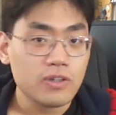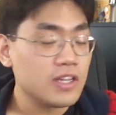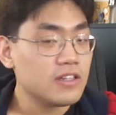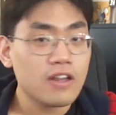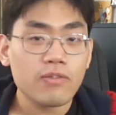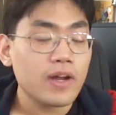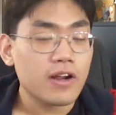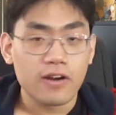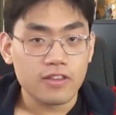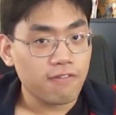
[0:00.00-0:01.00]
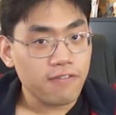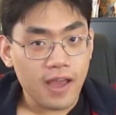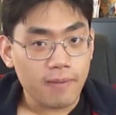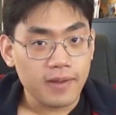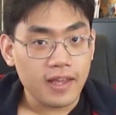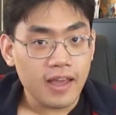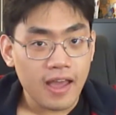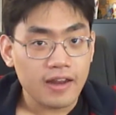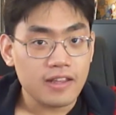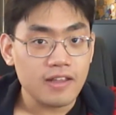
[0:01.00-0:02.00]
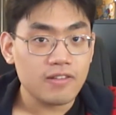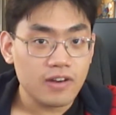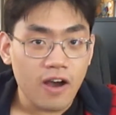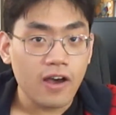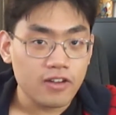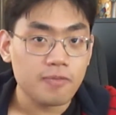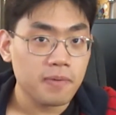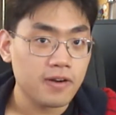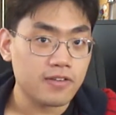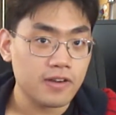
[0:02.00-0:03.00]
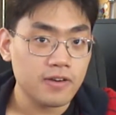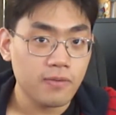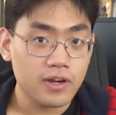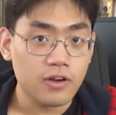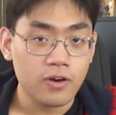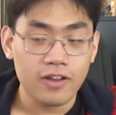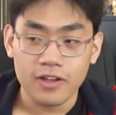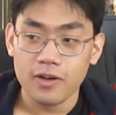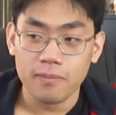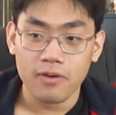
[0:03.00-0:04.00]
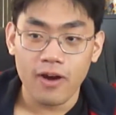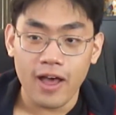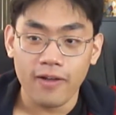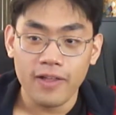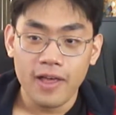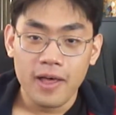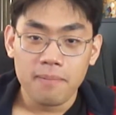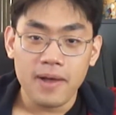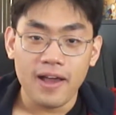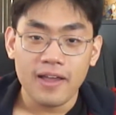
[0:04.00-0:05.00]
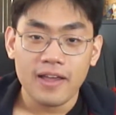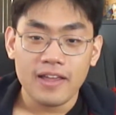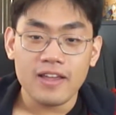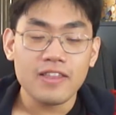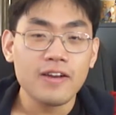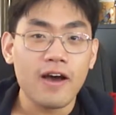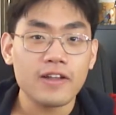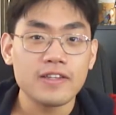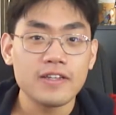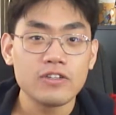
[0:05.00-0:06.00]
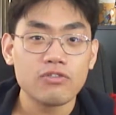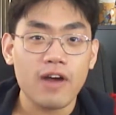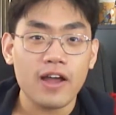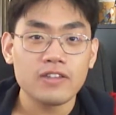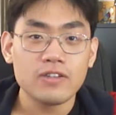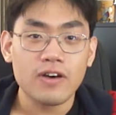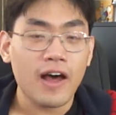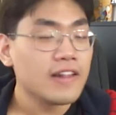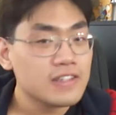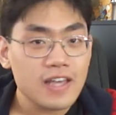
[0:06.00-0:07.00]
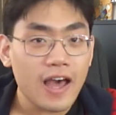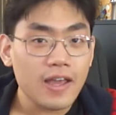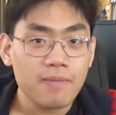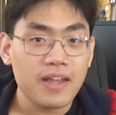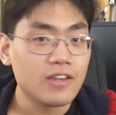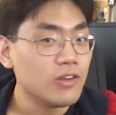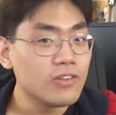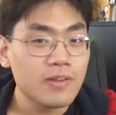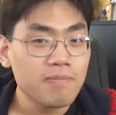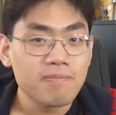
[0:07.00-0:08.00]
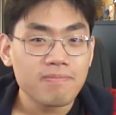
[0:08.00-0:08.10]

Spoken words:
He doesn't want to hurt the family, and he's an honest person with good morale. But Ethan Hawke didn't try to untie him and use him.